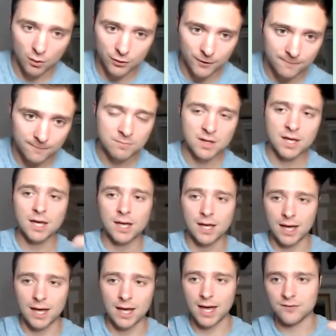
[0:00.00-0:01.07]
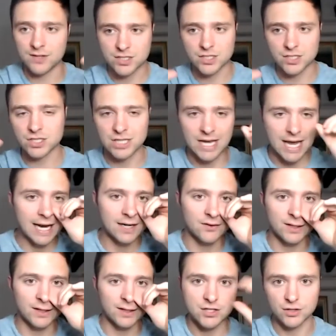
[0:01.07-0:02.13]
owner. And this is just
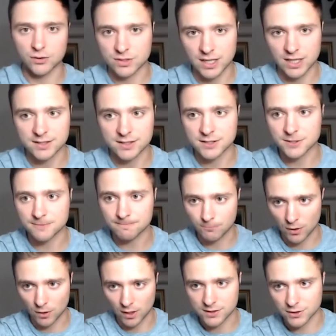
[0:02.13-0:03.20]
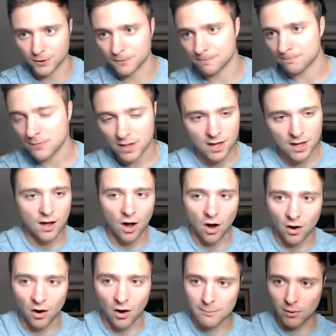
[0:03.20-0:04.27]
handling each of those cases, right? So
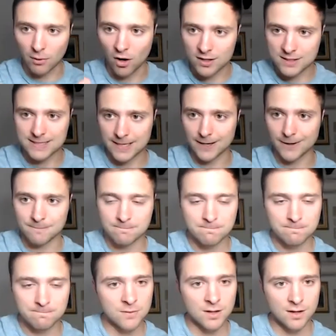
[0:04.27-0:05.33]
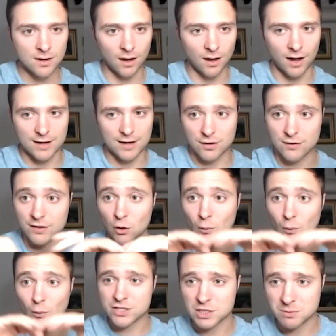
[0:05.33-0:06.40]
I'll kind of pause there. If you have any
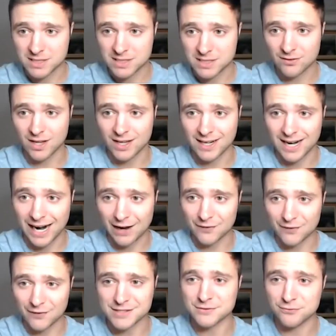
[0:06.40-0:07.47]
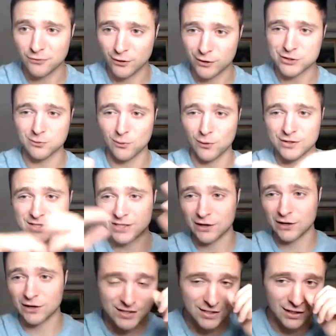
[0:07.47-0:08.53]
questions specific on how this function works and
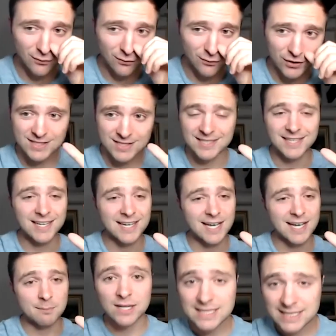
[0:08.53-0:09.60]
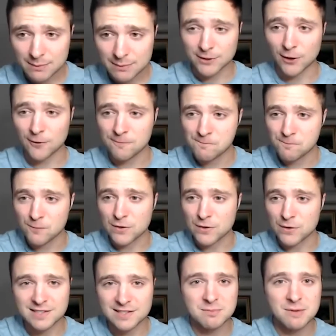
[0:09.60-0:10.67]
how all this stuff works, please let me know.
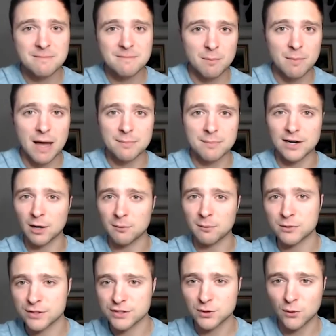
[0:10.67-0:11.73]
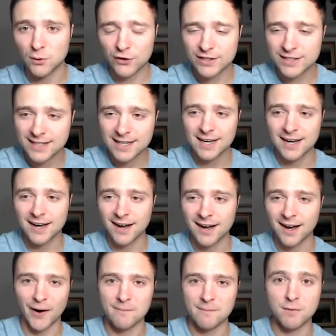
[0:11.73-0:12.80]
Reach out to me. I'm happy to help you in Discord.
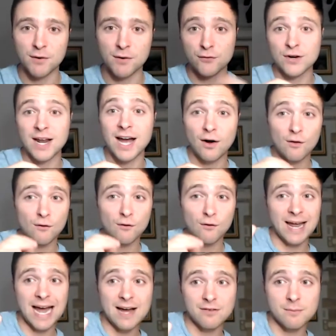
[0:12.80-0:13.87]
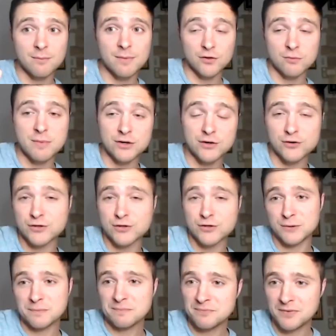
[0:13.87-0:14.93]
But for now, if we have another minute or
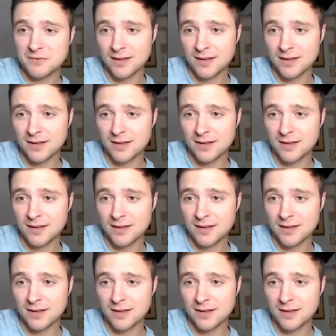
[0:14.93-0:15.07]
two,